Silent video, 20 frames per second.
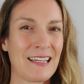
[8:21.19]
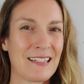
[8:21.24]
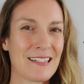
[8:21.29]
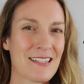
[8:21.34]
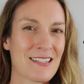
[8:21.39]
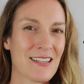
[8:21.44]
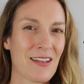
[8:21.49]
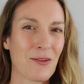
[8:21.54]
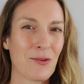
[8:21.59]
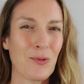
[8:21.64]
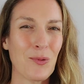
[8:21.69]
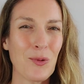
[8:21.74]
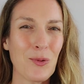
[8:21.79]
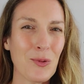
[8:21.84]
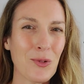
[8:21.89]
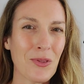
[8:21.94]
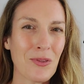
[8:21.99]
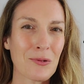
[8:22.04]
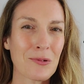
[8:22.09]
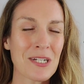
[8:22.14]
So
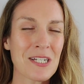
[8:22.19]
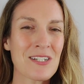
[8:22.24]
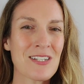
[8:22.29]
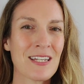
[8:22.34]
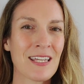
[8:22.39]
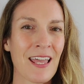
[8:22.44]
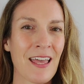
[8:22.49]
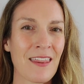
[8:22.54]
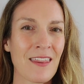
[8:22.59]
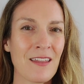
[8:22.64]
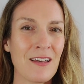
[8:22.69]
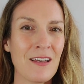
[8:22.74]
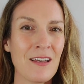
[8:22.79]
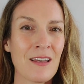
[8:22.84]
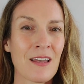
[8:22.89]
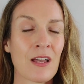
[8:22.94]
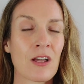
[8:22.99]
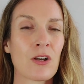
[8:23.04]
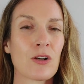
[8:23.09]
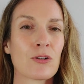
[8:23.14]
all 3 together,
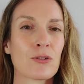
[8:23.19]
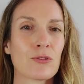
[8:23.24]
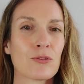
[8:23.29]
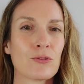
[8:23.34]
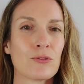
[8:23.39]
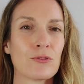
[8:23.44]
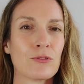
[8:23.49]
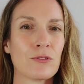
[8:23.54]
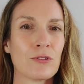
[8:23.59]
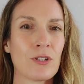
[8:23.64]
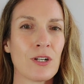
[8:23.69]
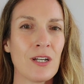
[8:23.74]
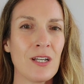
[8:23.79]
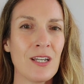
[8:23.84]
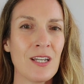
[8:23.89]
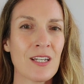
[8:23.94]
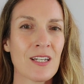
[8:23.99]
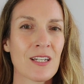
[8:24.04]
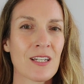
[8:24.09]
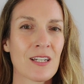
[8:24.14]
r,
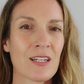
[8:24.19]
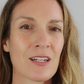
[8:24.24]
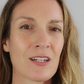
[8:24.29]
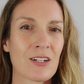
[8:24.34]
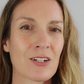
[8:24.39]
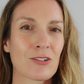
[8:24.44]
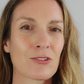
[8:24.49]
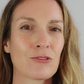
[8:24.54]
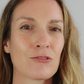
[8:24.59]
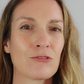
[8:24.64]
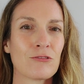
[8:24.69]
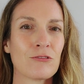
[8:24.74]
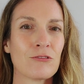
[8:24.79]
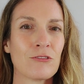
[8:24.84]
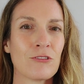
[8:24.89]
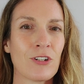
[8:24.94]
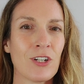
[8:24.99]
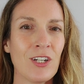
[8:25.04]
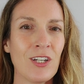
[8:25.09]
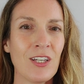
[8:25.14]

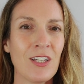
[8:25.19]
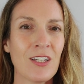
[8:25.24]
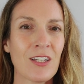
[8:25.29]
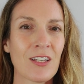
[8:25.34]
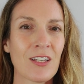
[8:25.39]
r,